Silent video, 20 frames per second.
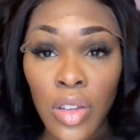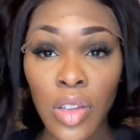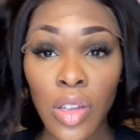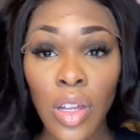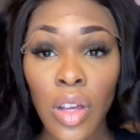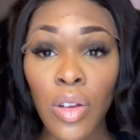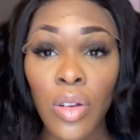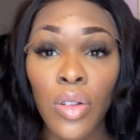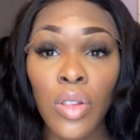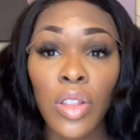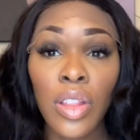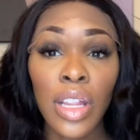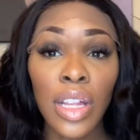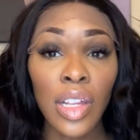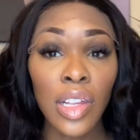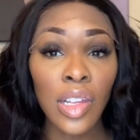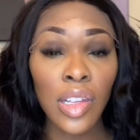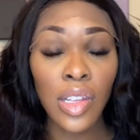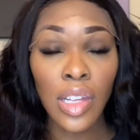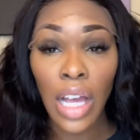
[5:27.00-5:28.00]
So
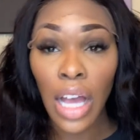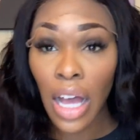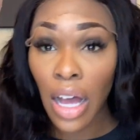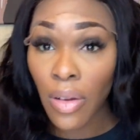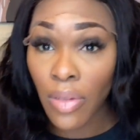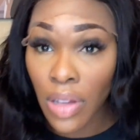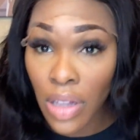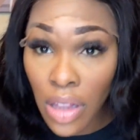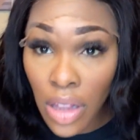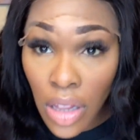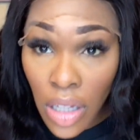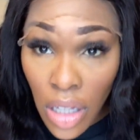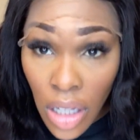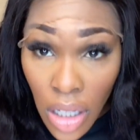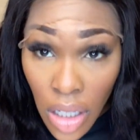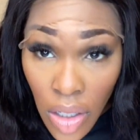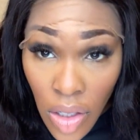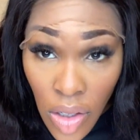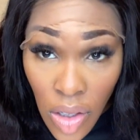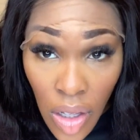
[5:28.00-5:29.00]
this is how it
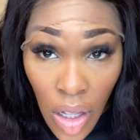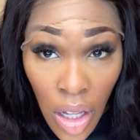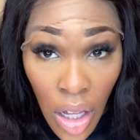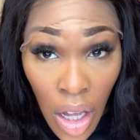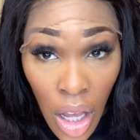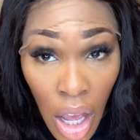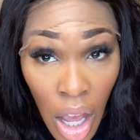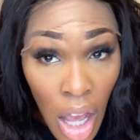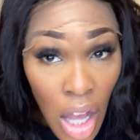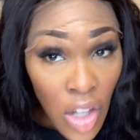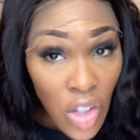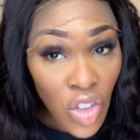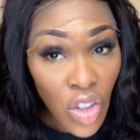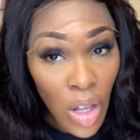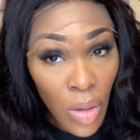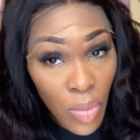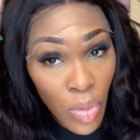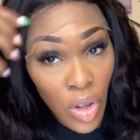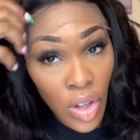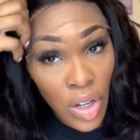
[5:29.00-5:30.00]
looks. So
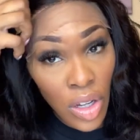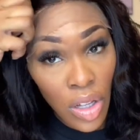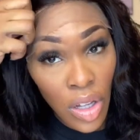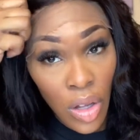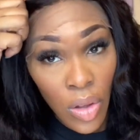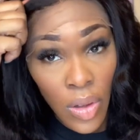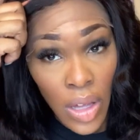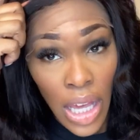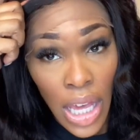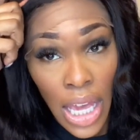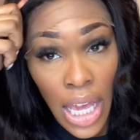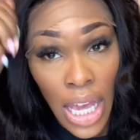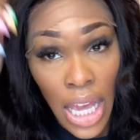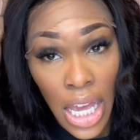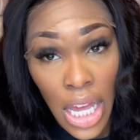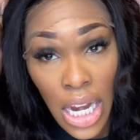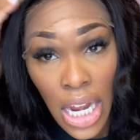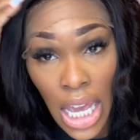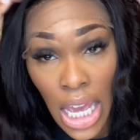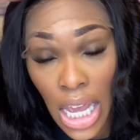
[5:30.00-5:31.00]
I'm gonna go
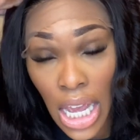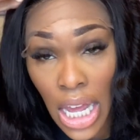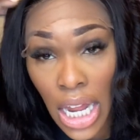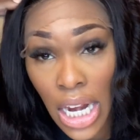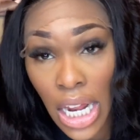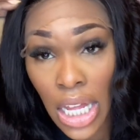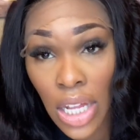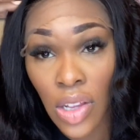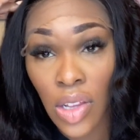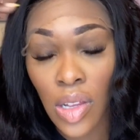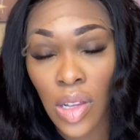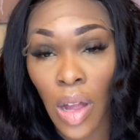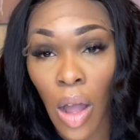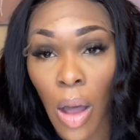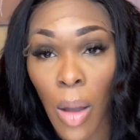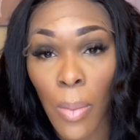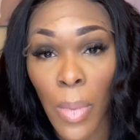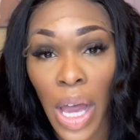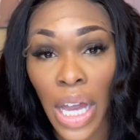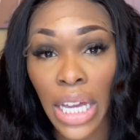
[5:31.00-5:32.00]
ahead and
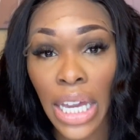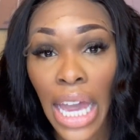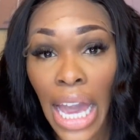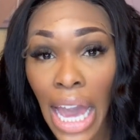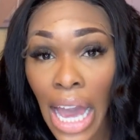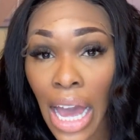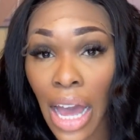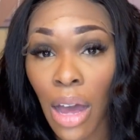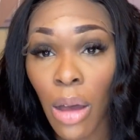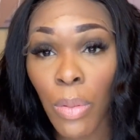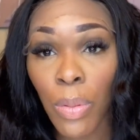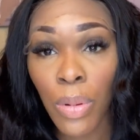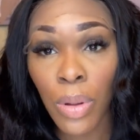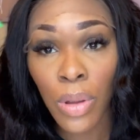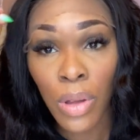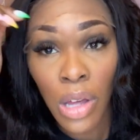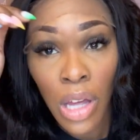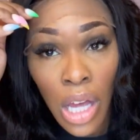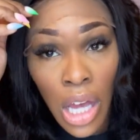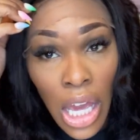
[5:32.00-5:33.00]
install my cap
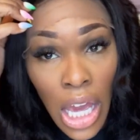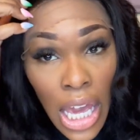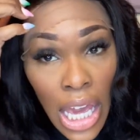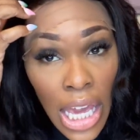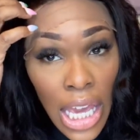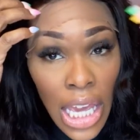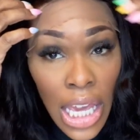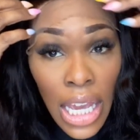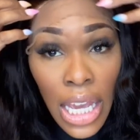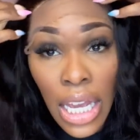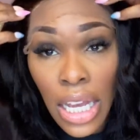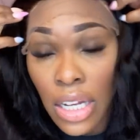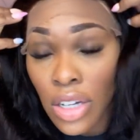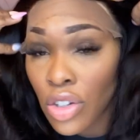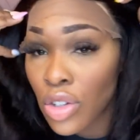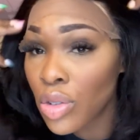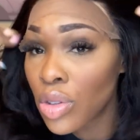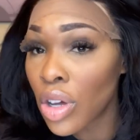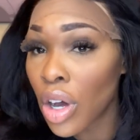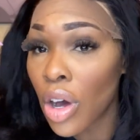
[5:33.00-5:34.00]
and
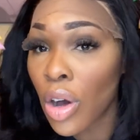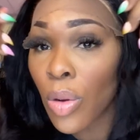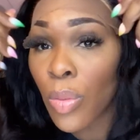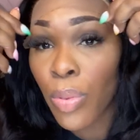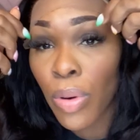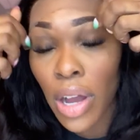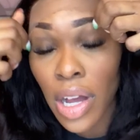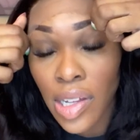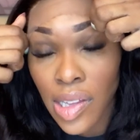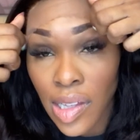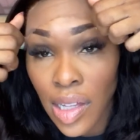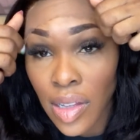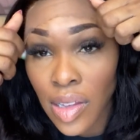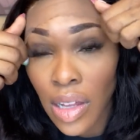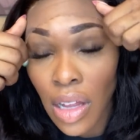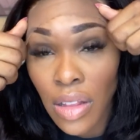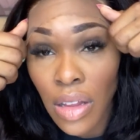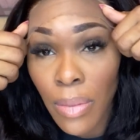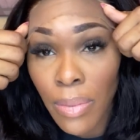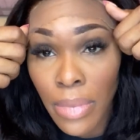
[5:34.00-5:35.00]
do the whole process
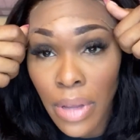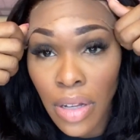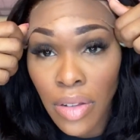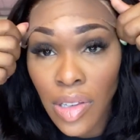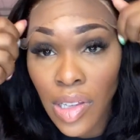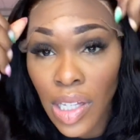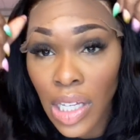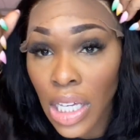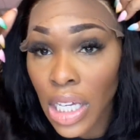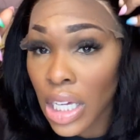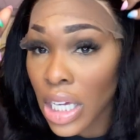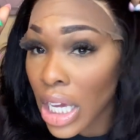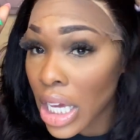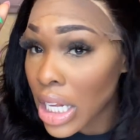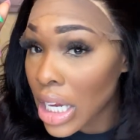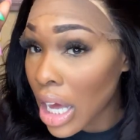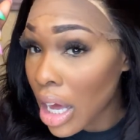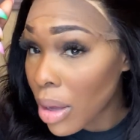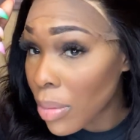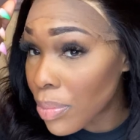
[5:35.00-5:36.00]
of the melting,
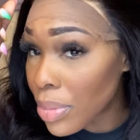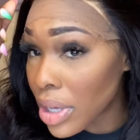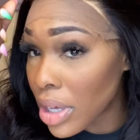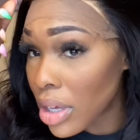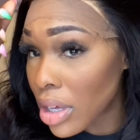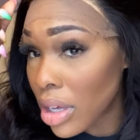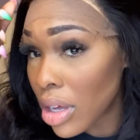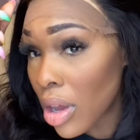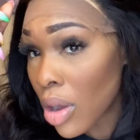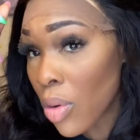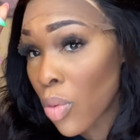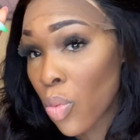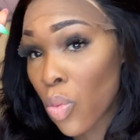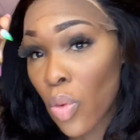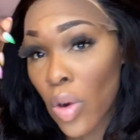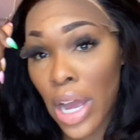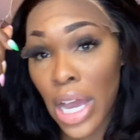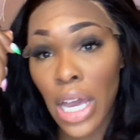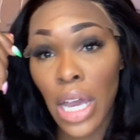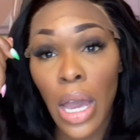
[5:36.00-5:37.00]
and I'll be
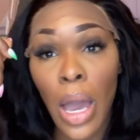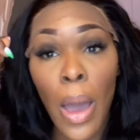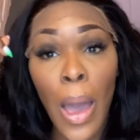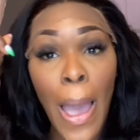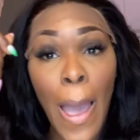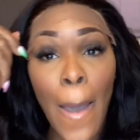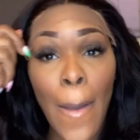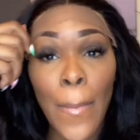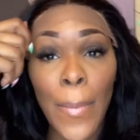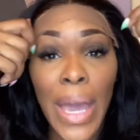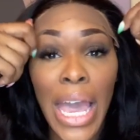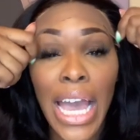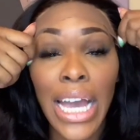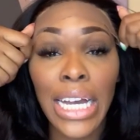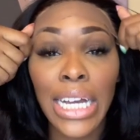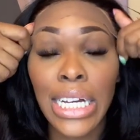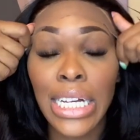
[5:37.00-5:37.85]
right back.